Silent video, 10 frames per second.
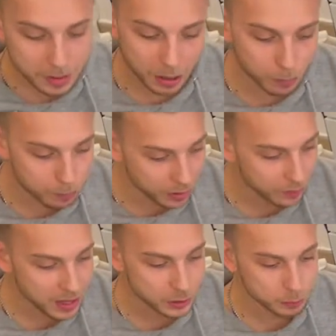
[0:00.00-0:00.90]
I'll
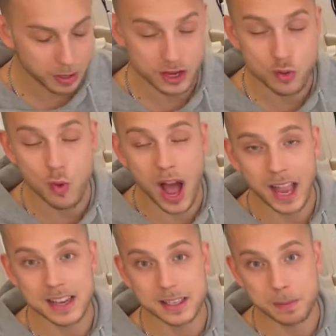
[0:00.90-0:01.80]
briefly explain you
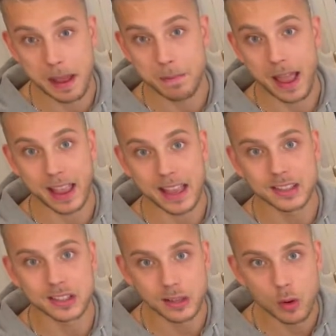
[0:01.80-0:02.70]
why this backpack
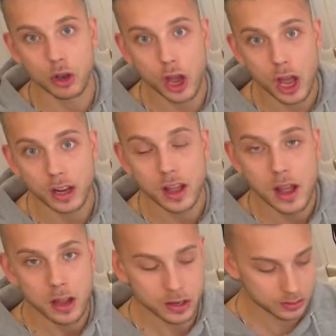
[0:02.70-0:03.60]
is so good,
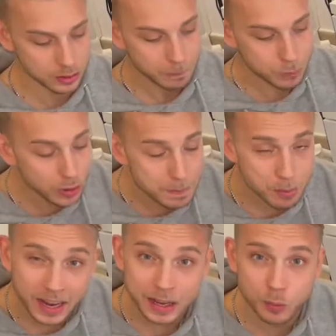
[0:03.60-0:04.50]
because you can
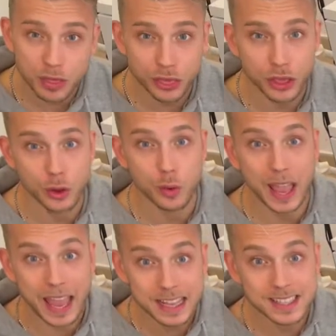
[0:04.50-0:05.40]
bring it with
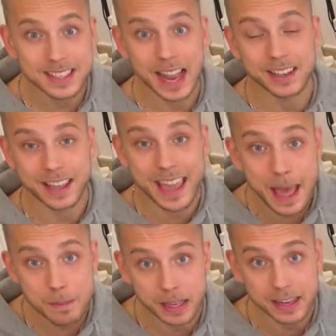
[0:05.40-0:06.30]
you inside the
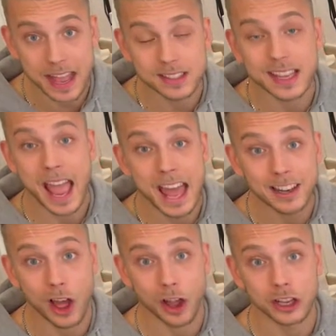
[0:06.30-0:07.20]
cabin as hand
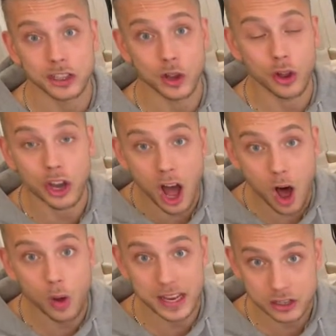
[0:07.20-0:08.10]
luggage on
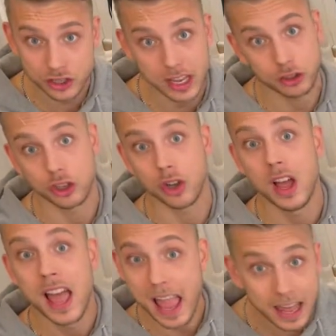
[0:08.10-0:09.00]
all
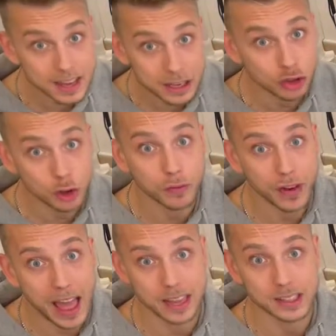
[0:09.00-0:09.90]
international and national
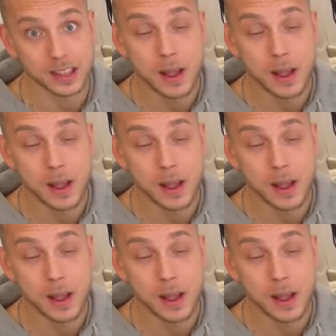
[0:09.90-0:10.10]
flights